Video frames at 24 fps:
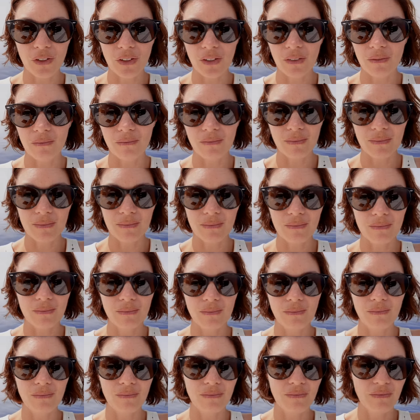a
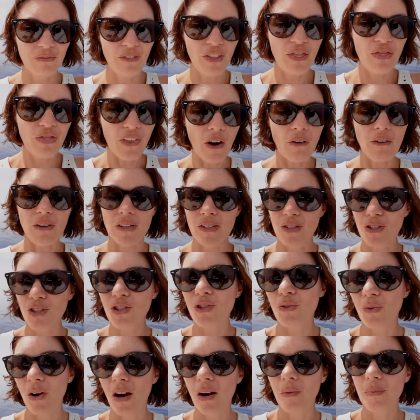thorough
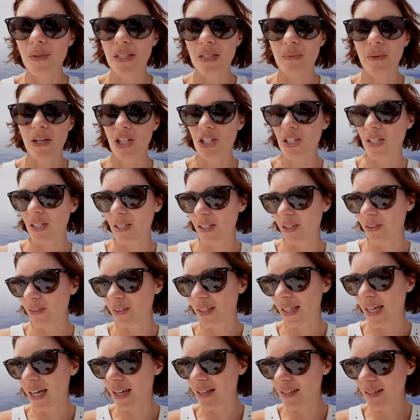scrub, especially on
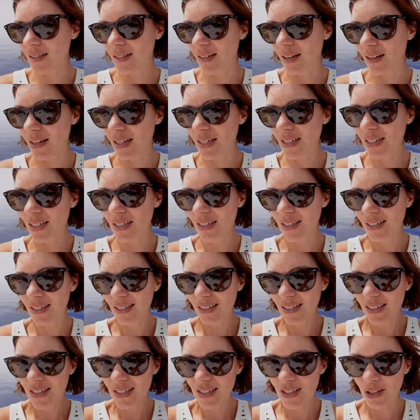the outside.
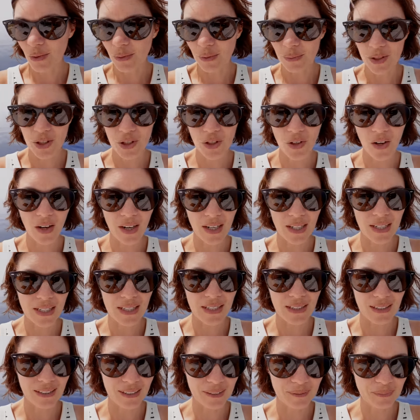So we've been trying
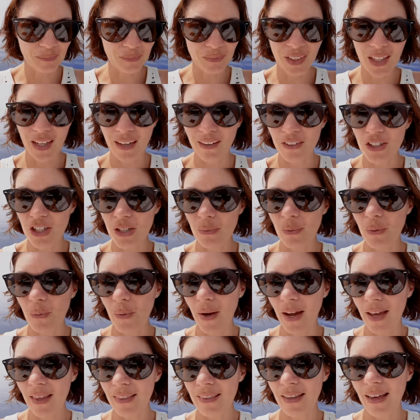to kind of chip away
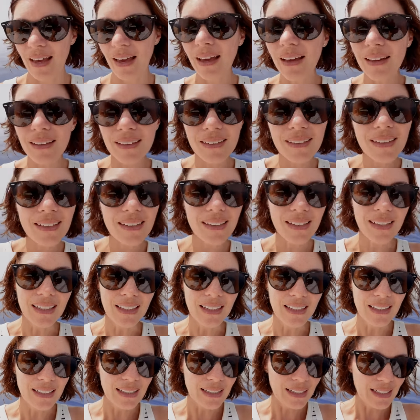at that.
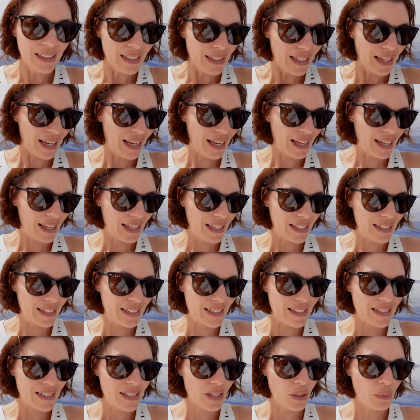
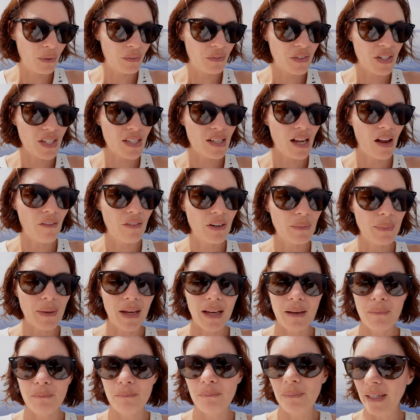And we've discovered
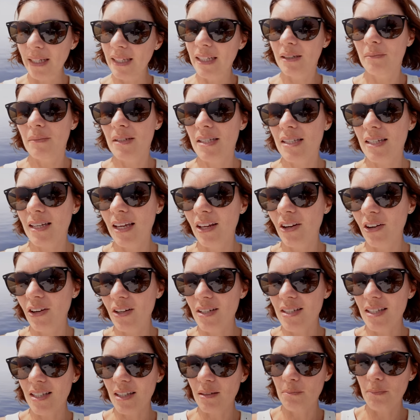about 1 billion
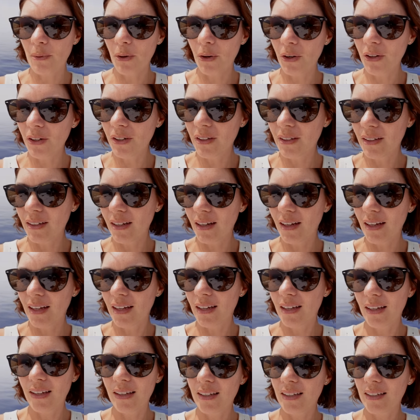mosquitoes in the boat.
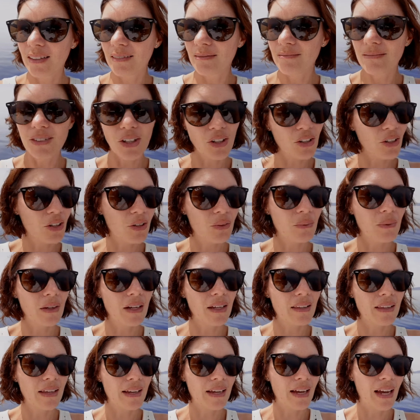I don't know
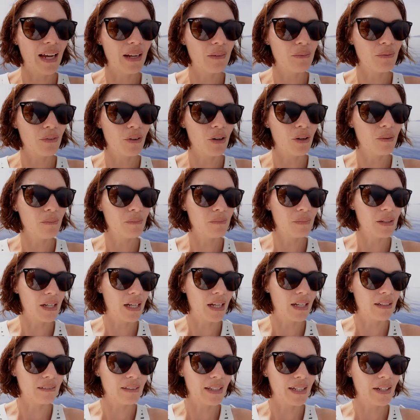where they came from,
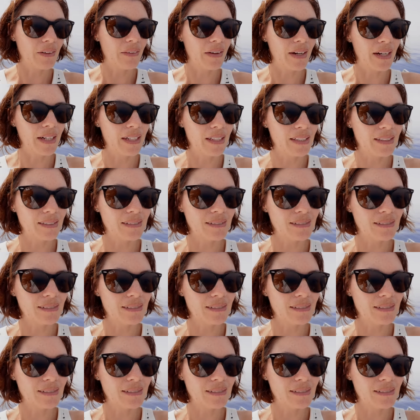but anyway,